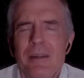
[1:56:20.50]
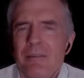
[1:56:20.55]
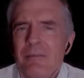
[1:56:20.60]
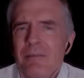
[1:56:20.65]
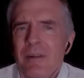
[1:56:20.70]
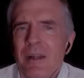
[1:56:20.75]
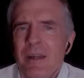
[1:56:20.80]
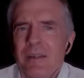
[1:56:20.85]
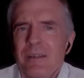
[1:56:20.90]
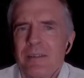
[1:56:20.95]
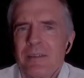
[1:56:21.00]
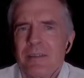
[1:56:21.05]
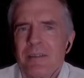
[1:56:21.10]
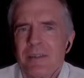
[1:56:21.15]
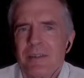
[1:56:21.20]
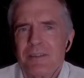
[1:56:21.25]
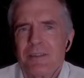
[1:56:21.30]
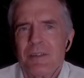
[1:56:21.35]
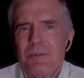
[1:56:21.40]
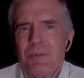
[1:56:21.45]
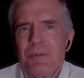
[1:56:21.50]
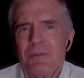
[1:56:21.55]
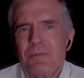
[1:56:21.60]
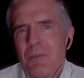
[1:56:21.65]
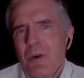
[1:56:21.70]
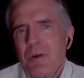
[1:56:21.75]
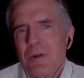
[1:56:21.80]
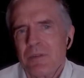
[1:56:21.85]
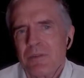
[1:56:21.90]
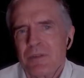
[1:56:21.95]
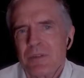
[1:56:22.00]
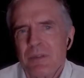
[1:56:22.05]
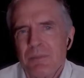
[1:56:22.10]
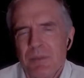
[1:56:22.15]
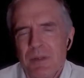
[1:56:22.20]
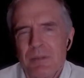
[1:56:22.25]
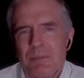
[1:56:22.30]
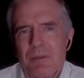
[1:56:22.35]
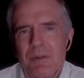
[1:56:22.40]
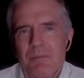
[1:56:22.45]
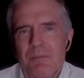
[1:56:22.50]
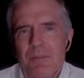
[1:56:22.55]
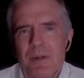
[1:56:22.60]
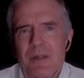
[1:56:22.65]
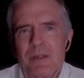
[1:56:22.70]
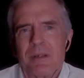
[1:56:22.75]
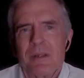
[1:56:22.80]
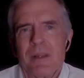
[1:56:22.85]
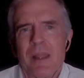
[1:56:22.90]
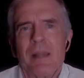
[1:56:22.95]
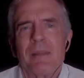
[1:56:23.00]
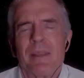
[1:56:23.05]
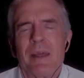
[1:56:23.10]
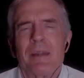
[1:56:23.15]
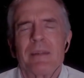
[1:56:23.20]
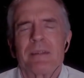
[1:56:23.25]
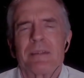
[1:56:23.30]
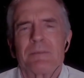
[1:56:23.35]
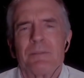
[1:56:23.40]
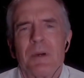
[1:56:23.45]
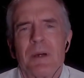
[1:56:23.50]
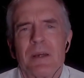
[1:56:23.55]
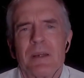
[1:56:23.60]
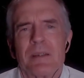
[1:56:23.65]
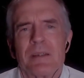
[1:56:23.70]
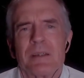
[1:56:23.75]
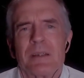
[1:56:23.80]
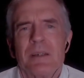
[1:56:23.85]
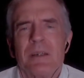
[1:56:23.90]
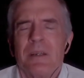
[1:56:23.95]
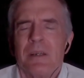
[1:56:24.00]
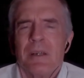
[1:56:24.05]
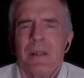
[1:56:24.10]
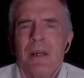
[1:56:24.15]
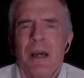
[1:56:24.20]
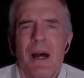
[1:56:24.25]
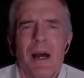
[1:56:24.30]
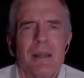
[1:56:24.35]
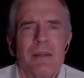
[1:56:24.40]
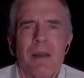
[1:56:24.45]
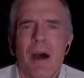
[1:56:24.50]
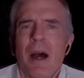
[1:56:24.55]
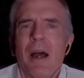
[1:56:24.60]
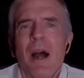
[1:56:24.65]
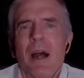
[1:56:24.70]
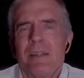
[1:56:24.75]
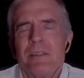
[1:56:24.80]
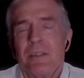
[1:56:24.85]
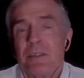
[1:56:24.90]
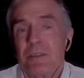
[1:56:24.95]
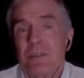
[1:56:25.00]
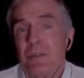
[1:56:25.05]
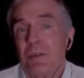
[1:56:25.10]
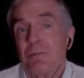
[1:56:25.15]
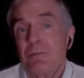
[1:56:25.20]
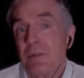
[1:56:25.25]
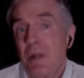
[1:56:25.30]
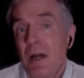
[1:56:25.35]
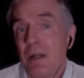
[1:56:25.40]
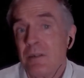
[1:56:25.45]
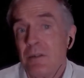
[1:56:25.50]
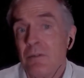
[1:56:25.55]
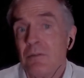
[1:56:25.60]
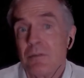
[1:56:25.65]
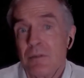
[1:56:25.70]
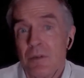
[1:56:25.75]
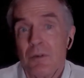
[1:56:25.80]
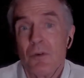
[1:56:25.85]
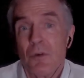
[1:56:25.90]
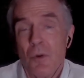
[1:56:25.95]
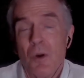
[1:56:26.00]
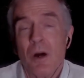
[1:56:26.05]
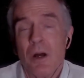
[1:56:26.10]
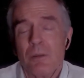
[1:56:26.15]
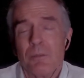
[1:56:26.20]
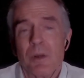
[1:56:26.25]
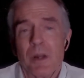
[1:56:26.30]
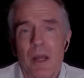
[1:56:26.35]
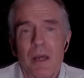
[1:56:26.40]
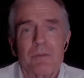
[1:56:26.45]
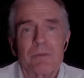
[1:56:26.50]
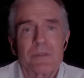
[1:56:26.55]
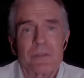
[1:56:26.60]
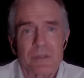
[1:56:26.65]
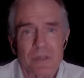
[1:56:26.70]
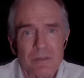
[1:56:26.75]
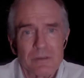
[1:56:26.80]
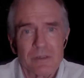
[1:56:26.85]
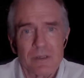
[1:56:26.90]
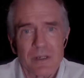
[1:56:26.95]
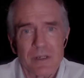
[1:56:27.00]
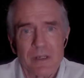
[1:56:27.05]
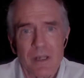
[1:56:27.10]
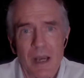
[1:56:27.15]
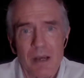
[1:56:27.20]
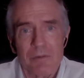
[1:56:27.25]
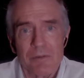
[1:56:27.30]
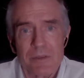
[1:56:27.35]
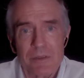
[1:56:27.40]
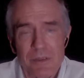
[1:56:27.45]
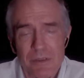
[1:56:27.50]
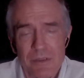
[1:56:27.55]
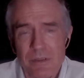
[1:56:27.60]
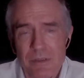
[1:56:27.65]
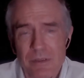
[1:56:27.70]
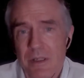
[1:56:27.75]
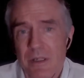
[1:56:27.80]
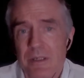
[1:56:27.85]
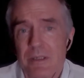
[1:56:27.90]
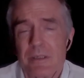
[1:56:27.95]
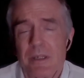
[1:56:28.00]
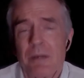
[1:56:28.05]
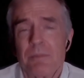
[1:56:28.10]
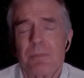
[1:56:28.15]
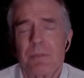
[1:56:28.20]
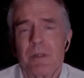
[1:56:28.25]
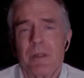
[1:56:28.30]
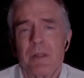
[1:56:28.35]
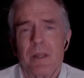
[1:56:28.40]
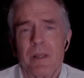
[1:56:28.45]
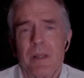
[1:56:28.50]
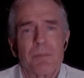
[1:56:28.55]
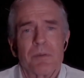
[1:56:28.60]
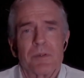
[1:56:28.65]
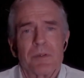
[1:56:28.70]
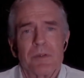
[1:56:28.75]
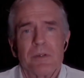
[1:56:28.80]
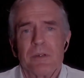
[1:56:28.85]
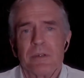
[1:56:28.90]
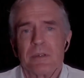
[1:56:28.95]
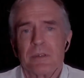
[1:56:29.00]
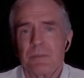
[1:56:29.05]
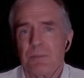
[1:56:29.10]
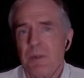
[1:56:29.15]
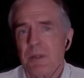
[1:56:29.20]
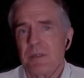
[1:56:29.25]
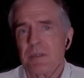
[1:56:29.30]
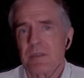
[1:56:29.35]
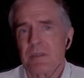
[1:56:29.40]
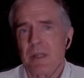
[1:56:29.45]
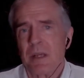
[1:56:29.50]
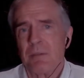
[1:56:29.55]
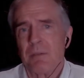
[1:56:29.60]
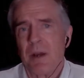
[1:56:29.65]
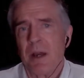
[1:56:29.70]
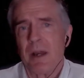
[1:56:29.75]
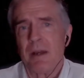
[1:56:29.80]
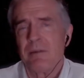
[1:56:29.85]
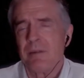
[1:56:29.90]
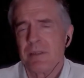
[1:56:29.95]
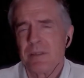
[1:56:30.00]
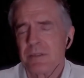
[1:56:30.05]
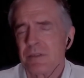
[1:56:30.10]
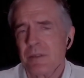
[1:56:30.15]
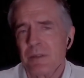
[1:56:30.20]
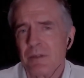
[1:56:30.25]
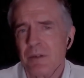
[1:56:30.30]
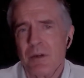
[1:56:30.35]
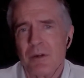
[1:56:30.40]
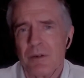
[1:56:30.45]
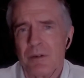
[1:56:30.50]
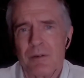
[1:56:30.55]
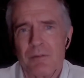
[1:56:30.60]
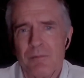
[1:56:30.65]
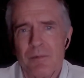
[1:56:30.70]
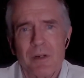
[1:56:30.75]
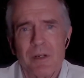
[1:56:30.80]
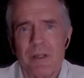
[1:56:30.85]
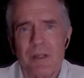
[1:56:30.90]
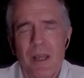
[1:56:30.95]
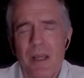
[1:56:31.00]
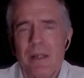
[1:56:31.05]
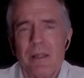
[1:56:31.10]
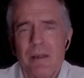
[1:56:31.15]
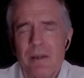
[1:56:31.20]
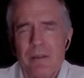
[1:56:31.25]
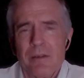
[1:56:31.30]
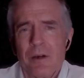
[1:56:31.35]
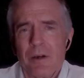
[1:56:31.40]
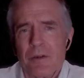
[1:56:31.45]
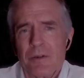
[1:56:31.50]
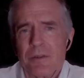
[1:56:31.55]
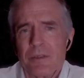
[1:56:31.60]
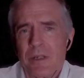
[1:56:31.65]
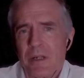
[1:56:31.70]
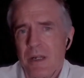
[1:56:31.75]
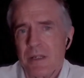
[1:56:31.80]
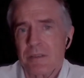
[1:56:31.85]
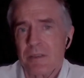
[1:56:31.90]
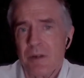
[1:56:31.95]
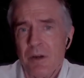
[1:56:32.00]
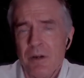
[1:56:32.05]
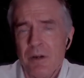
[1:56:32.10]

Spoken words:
don't like to attribute motives to people, but that is my. I just don't know why. But I would certainly accept the opportunity to speak to Sam Harris or really any other host that has an